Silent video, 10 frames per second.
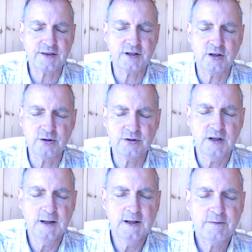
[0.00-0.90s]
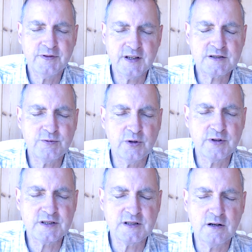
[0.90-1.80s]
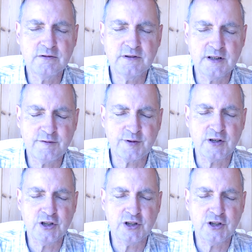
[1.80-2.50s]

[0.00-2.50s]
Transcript: And Lord, this war is no different.